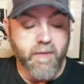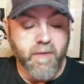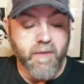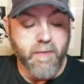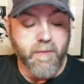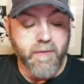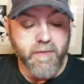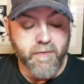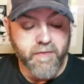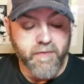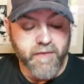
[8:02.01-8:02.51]
I
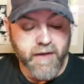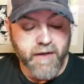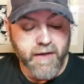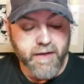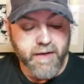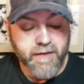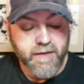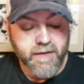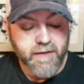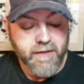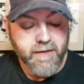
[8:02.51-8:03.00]
mean, we've
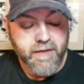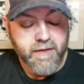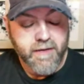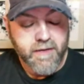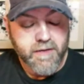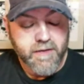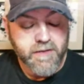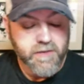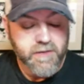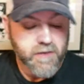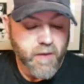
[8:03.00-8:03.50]
got
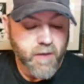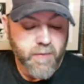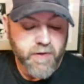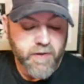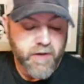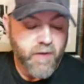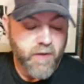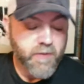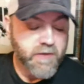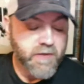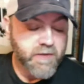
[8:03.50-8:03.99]
just up
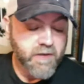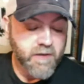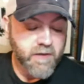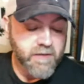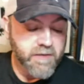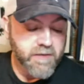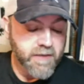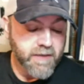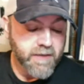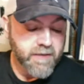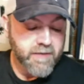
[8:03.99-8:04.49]
and coming
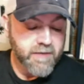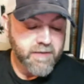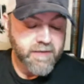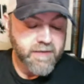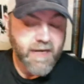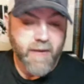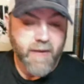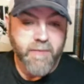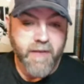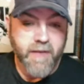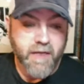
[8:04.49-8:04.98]
stars like
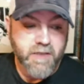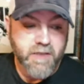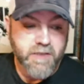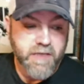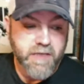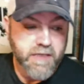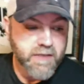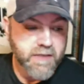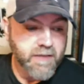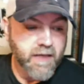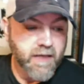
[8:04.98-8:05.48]
top notch
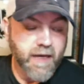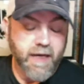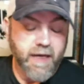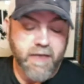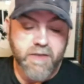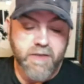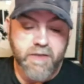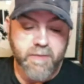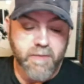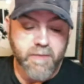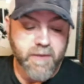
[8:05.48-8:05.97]
Jason
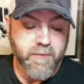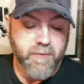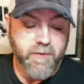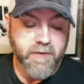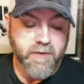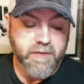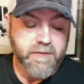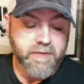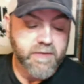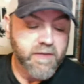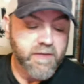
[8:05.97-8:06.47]
Hotch and people
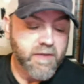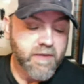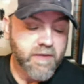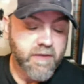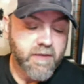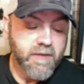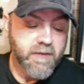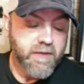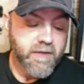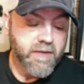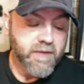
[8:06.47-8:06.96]
this
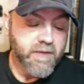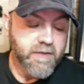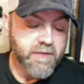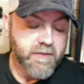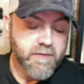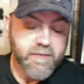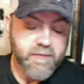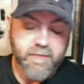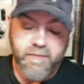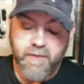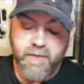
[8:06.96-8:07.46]

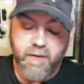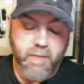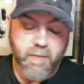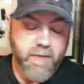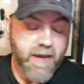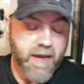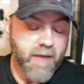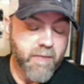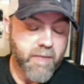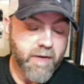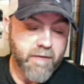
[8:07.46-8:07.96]
this you know
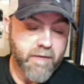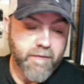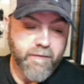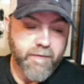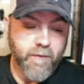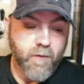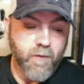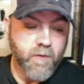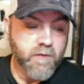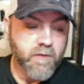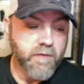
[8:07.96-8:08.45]
Madman
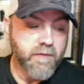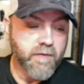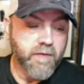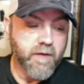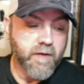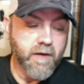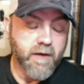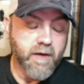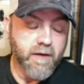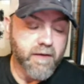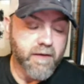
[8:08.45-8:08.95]

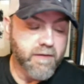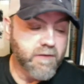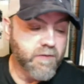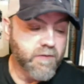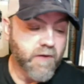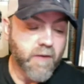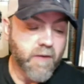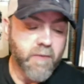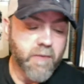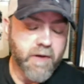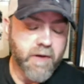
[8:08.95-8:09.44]
Fulton, uh,
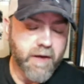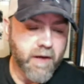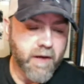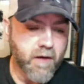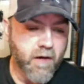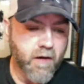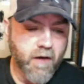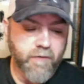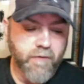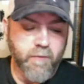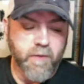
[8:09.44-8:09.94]
Trey
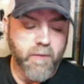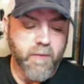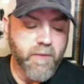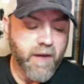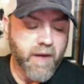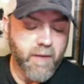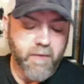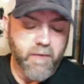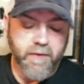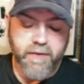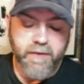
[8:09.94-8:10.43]
Miguel, Offerman
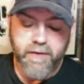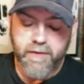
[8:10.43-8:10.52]
Pagba.